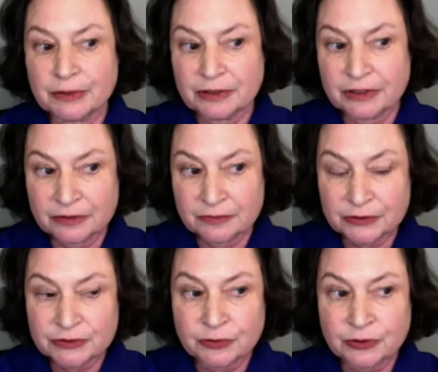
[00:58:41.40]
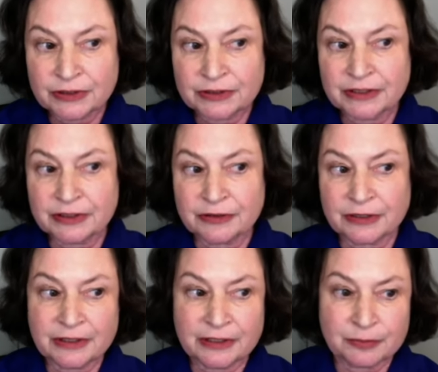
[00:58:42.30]
in the victorian
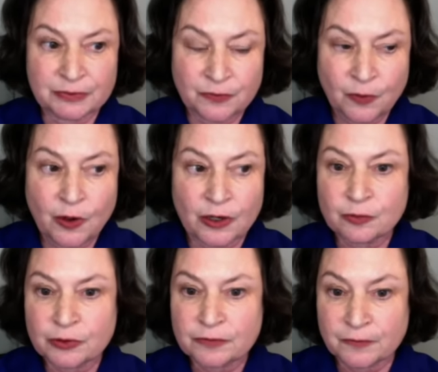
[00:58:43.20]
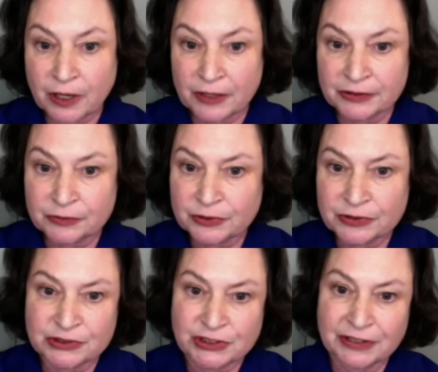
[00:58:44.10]
era and before were flooded
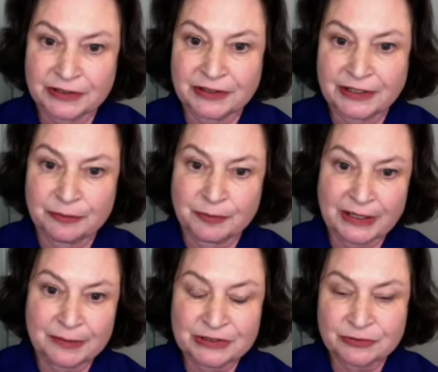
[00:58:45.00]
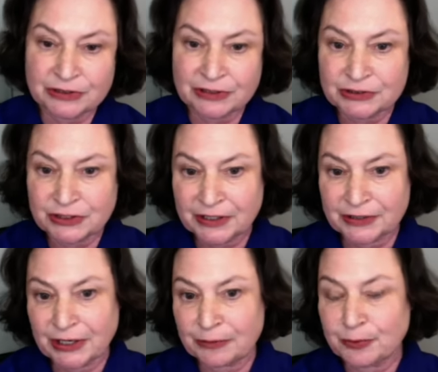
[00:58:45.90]
with gin and babies drinking gin
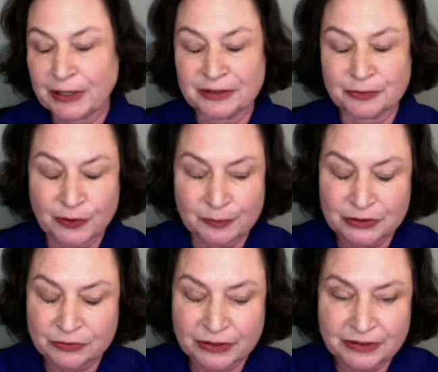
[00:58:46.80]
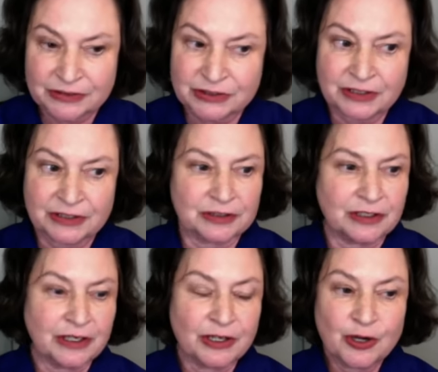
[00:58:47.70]
and pregnant women drinking gin
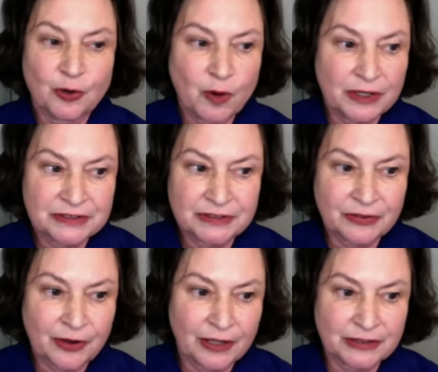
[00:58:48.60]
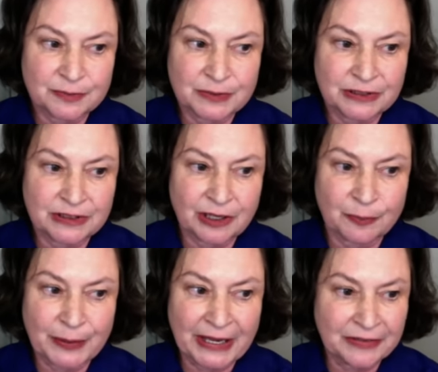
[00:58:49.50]
wasn't thought to be a
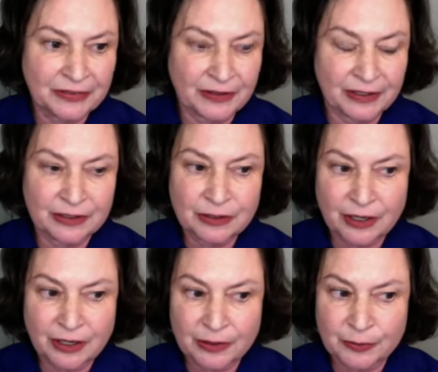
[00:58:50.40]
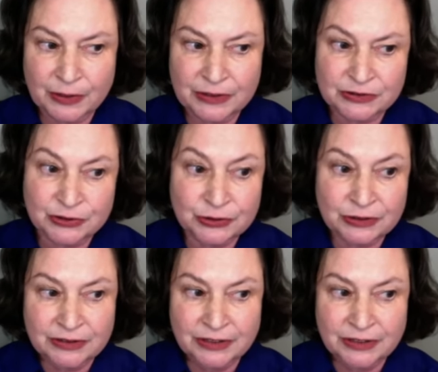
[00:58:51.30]
bad thing uh, it took